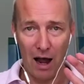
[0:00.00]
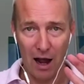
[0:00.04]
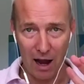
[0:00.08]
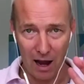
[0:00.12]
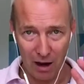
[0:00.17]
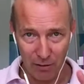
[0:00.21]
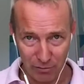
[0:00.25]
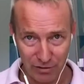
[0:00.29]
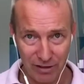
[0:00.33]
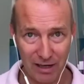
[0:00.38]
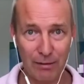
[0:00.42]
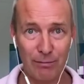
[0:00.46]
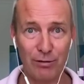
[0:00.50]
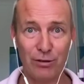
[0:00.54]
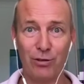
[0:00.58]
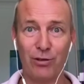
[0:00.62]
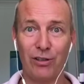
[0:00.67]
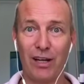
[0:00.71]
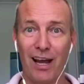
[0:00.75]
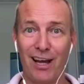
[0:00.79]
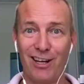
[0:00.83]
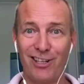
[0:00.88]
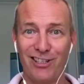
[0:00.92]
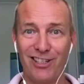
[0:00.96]
I was able to
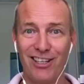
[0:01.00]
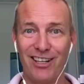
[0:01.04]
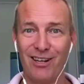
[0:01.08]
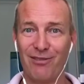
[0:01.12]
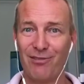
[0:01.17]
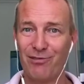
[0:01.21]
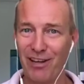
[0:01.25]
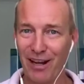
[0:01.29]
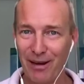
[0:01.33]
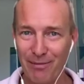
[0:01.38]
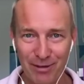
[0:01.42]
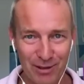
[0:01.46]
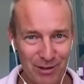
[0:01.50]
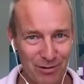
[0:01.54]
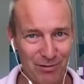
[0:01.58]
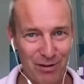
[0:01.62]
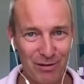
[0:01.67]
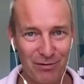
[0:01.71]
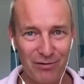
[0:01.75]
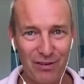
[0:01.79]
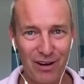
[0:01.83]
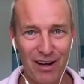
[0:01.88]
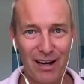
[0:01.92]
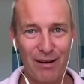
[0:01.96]
catch that. I was able to
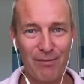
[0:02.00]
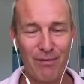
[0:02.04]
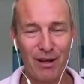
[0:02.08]
reframe.